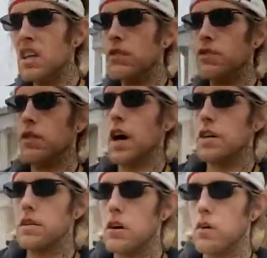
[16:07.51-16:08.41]
Side
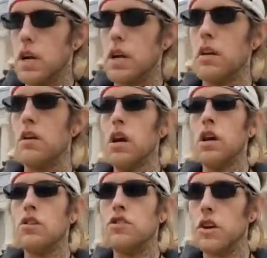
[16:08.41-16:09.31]
note here,
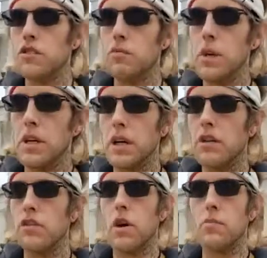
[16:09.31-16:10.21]
just
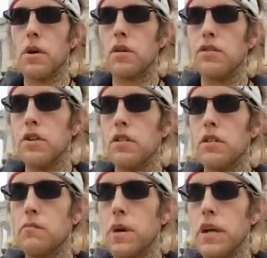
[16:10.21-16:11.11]
because a person is
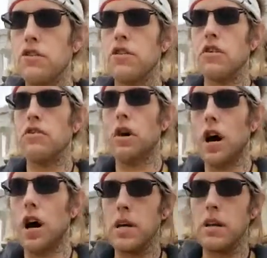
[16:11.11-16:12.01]
impeached does
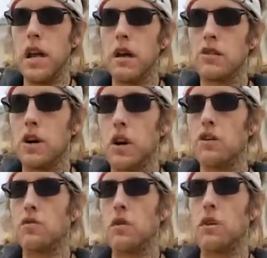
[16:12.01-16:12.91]
not mean they are
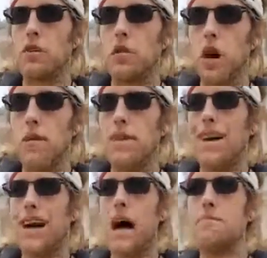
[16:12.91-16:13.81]
charged with a crime that
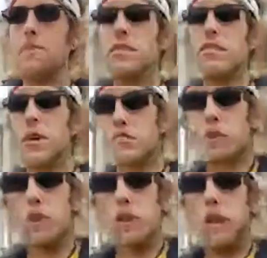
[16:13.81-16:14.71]
happened
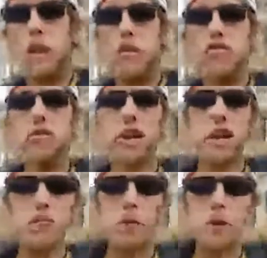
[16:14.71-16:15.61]
separately. You
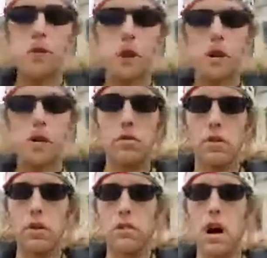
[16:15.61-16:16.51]
can be charged with
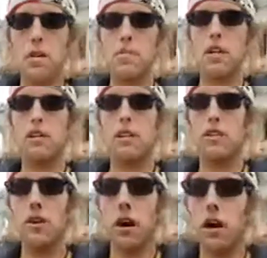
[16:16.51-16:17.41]
the crime, but it does
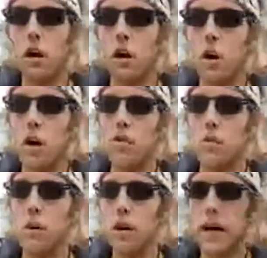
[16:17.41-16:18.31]
not always
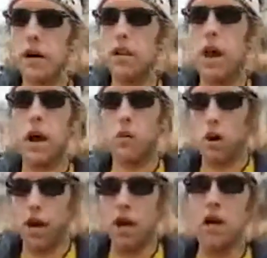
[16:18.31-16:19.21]
work out that way.